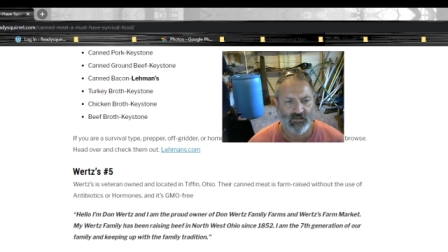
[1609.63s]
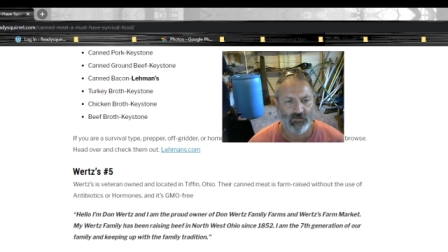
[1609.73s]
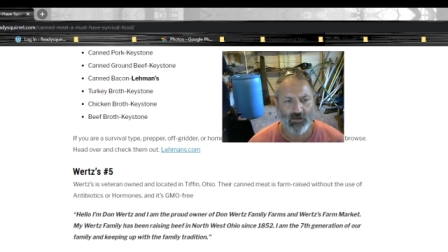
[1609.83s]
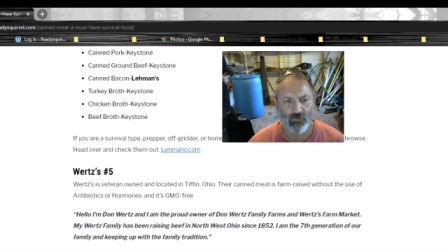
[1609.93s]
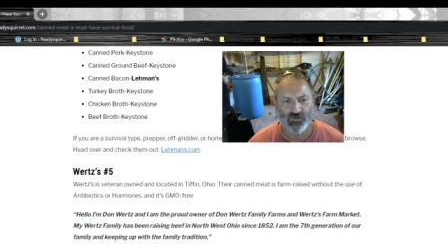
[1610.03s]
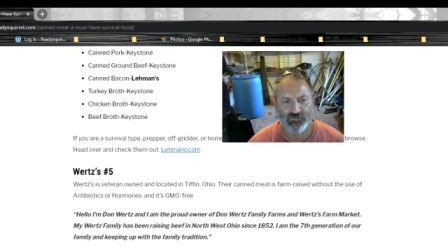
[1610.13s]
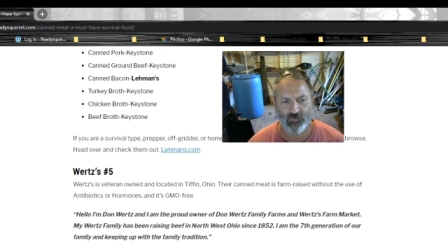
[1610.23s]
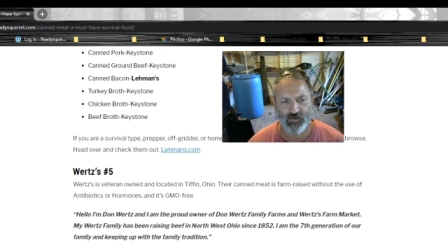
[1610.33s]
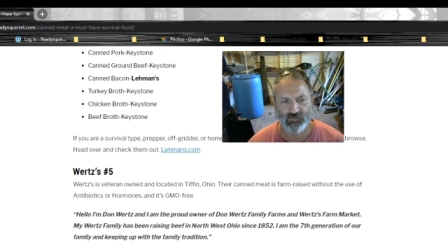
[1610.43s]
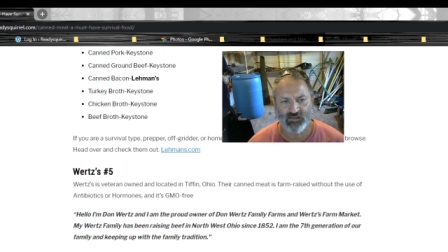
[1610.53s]
My Wirtz
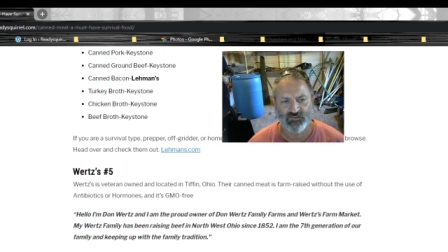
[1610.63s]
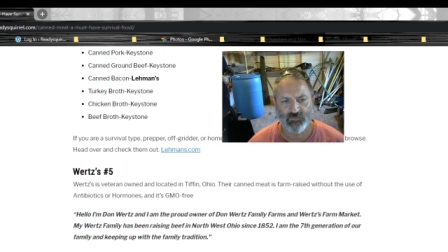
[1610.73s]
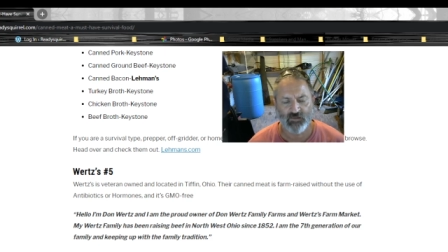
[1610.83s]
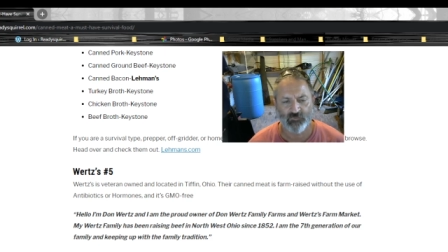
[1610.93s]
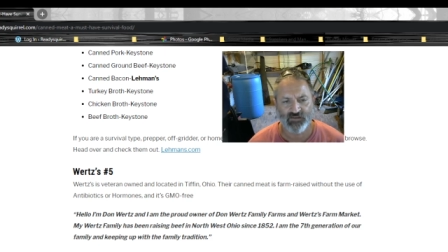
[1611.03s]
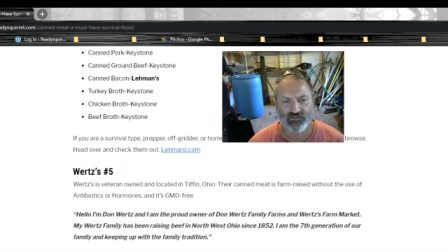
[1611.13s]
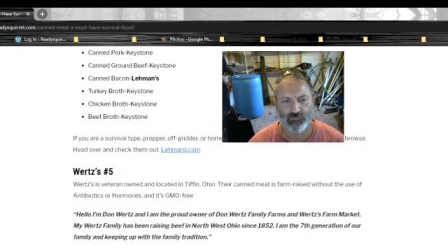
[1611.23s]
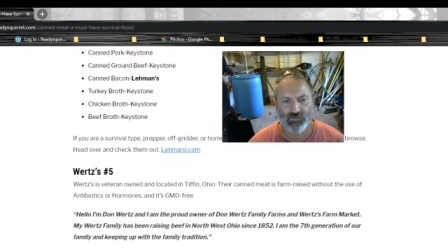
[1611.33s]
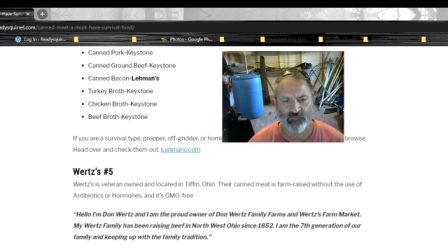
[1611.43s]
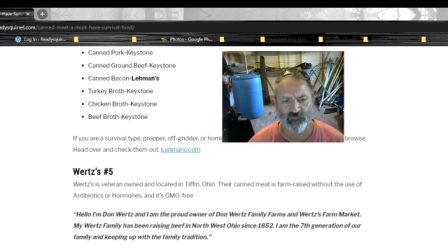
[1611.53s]
family has been
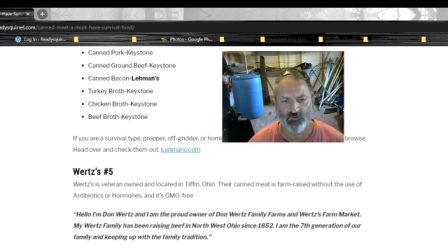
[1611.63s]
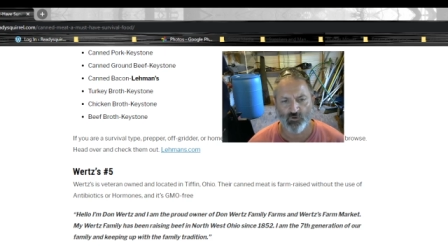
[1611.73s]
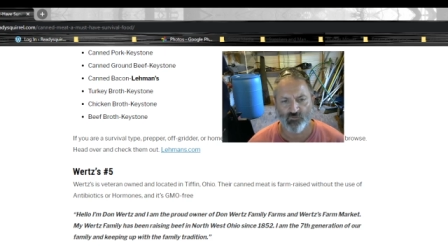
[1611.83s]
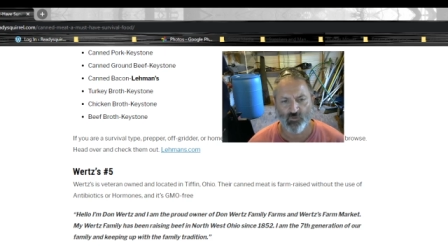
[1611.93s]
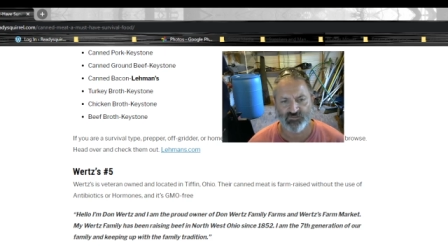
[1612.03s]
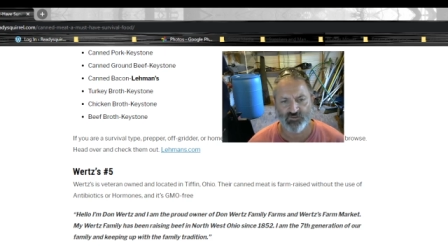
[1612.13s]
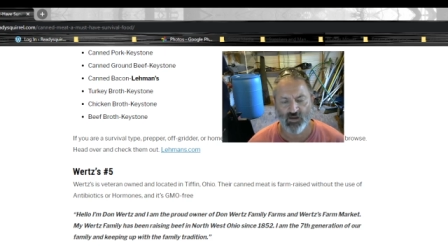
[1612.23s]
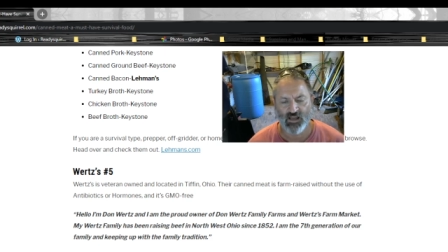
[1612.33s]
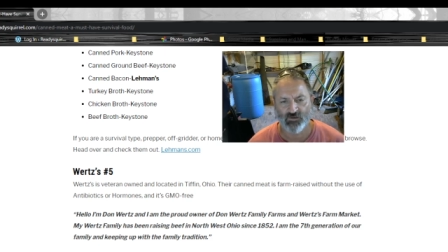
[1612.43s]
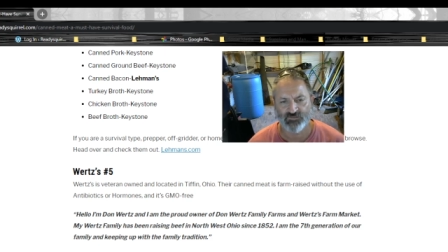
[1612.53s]
raising beef in northwest
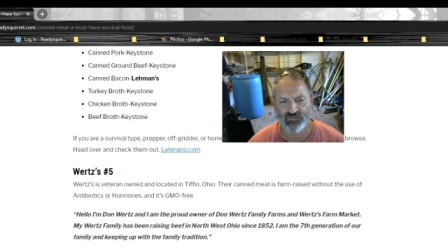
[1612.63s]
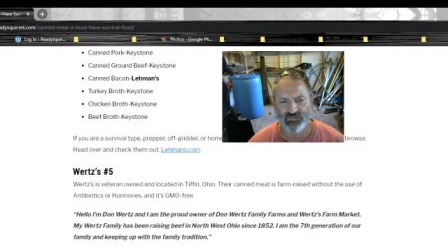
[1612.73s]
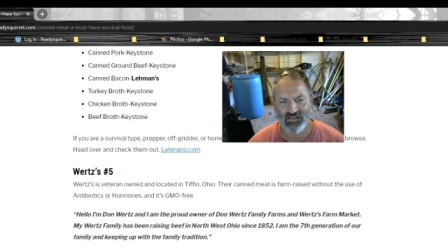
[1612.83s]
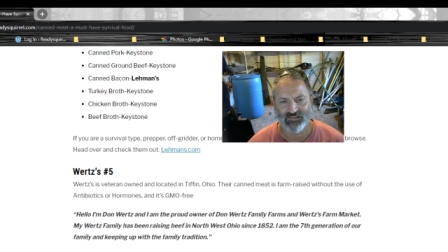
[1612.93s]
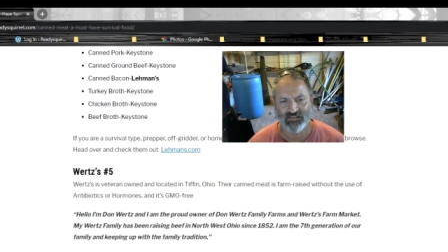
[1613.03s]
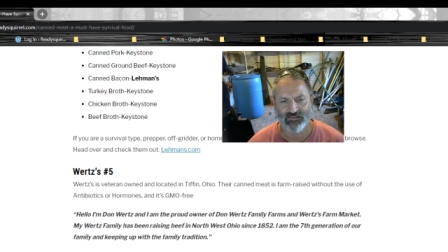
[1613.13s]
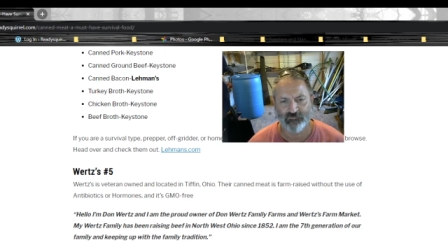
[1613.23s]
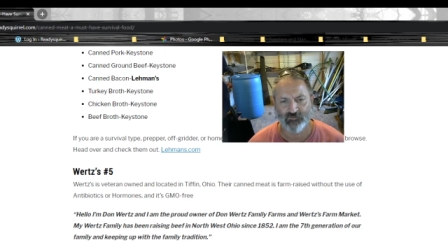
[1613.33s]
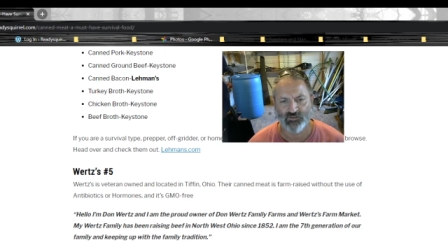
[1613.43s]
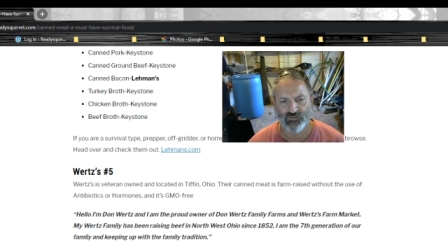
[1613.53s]
Ohio since
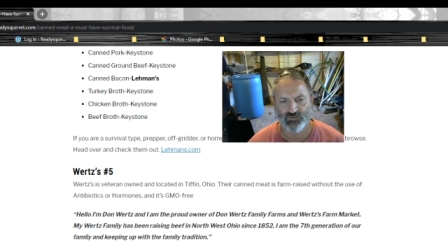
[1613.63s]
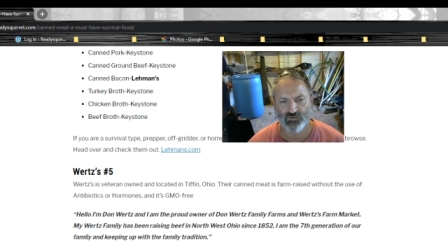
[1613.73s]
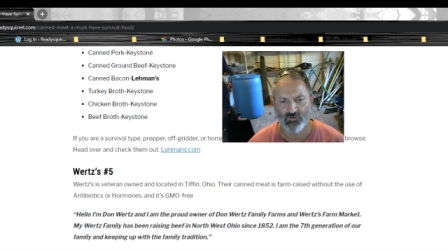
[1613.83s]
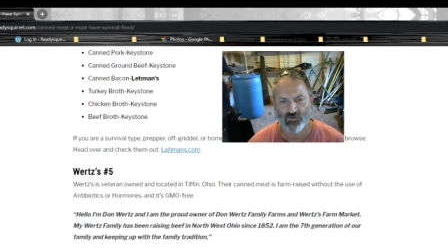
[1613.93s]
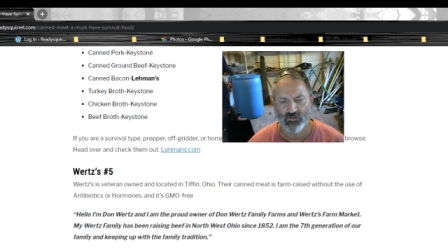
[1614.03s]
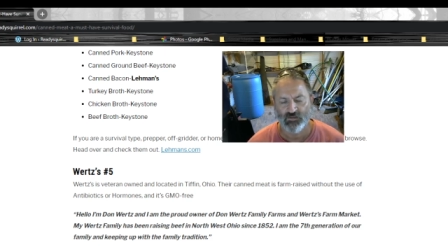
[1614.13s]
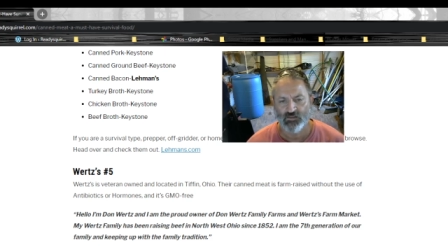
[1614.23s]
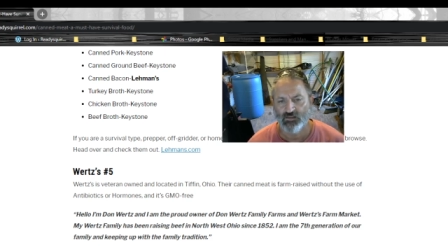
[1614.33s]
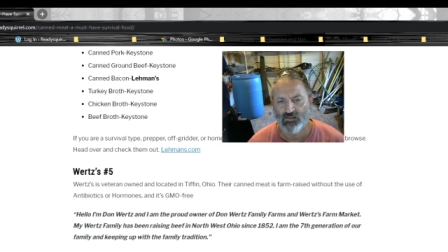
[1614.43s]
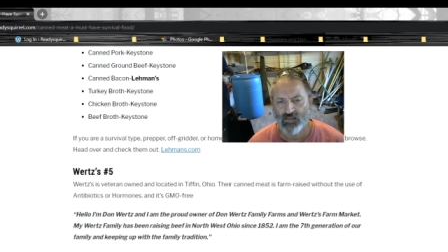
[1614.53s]
1852.
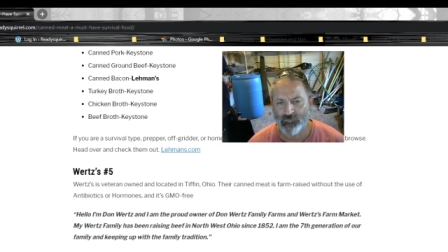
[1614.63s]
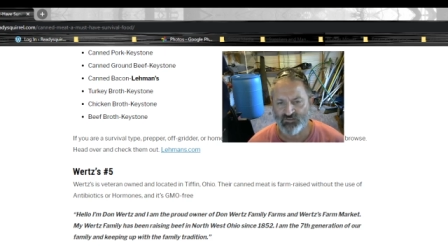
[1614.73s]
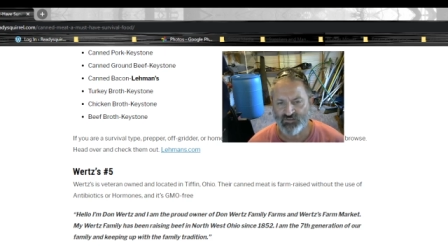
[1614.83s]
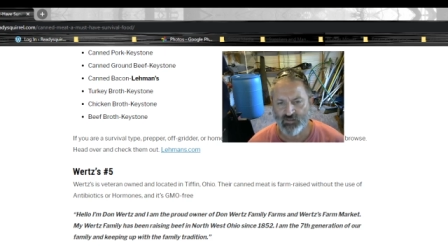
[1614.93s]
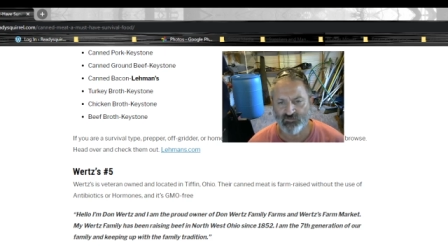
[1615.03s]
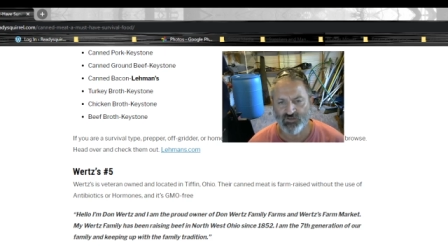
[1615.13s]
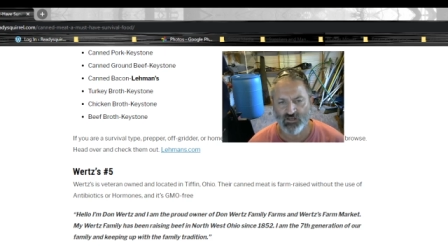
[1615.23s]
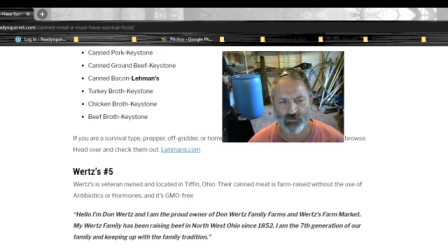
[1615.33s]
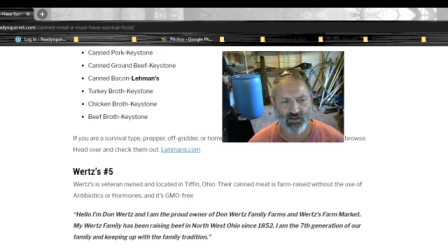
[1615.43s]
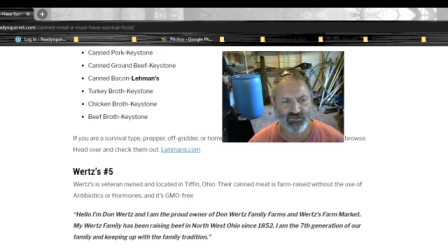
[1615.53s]
I'm the seventh
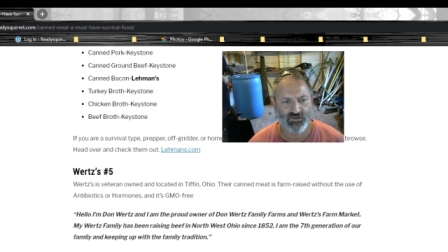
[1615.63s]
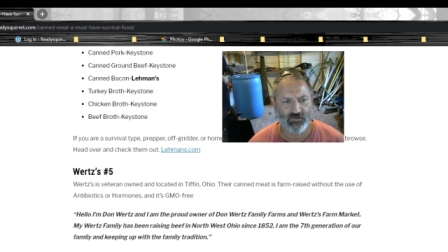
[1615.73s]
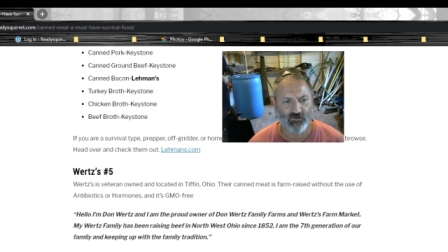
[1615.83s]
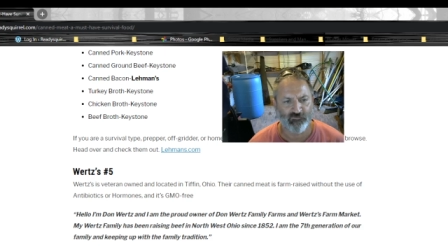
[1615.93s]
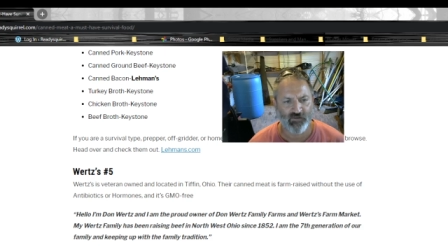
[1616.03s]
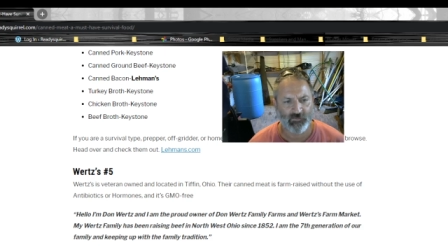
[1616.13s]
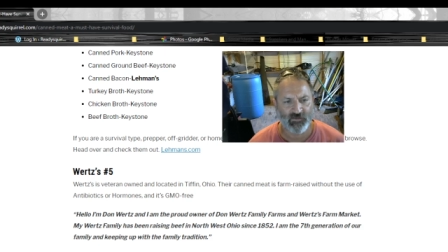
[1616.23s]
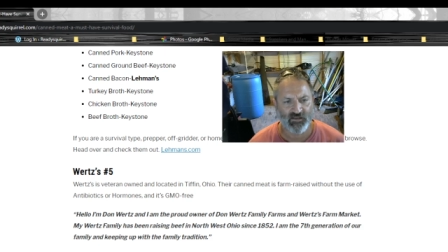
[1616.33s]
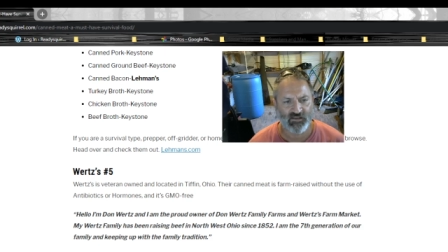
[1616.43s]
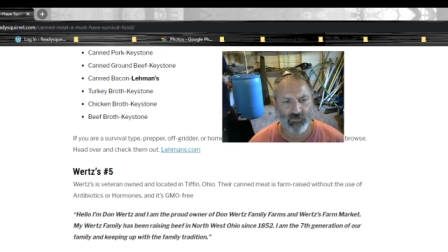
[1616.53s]
generation of our
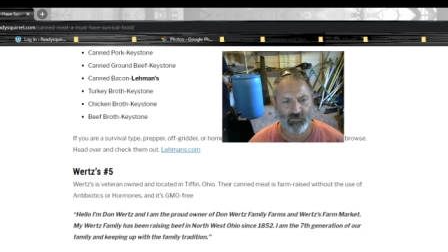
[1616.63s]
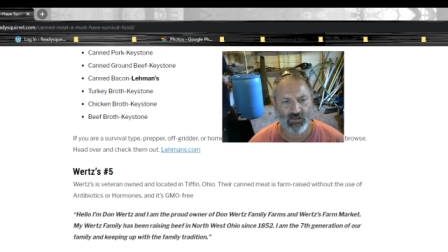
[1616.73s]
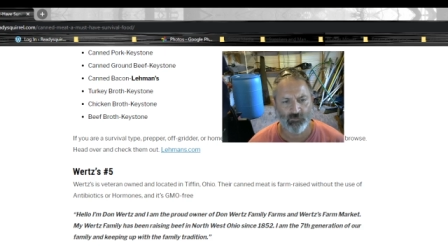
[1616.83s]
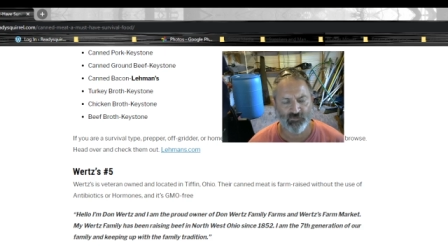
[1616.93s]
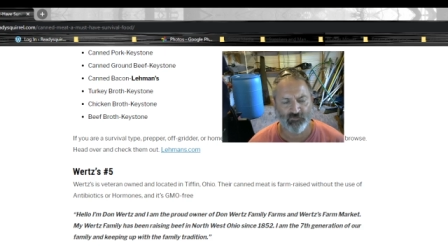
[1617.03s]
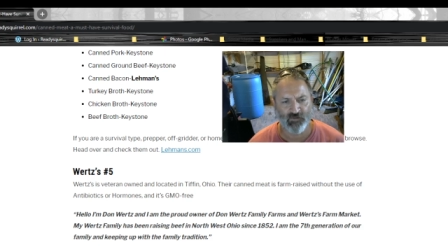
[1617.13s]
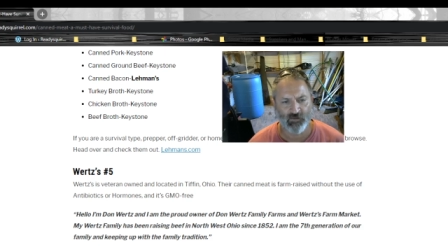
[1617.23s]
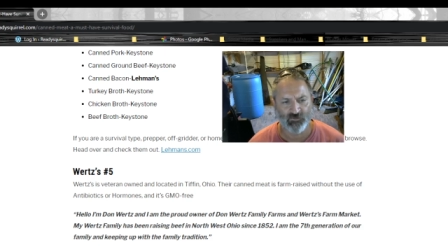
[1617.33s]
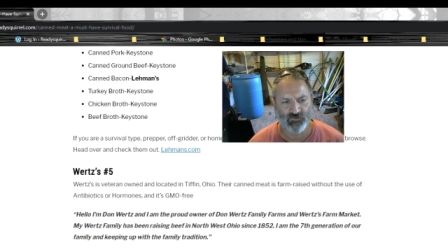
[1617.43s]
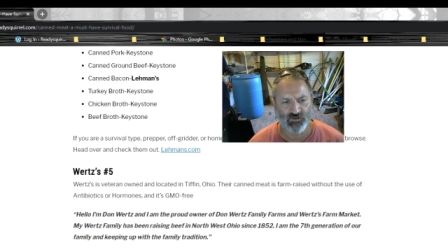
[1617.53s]
family and keeping up with the
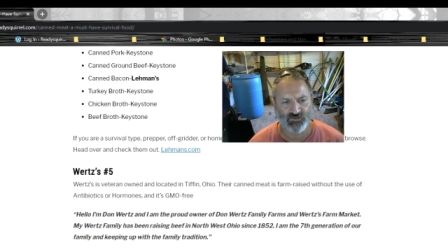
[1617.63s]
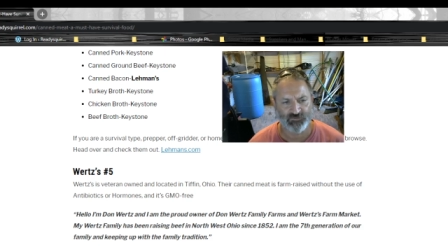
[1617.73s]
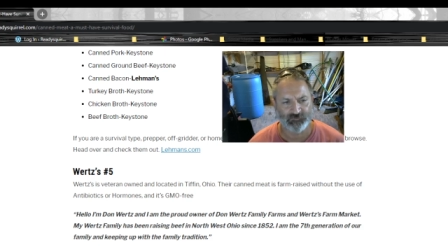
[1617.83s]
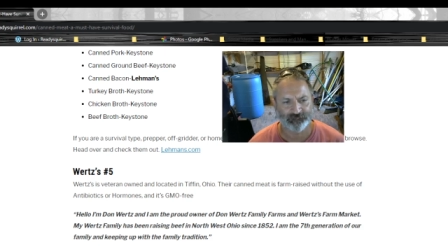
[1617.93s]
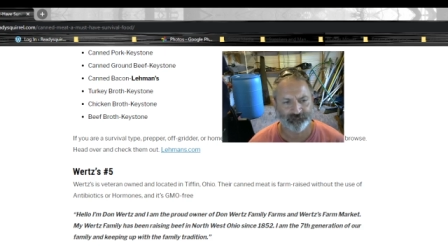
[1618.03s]
family tradition.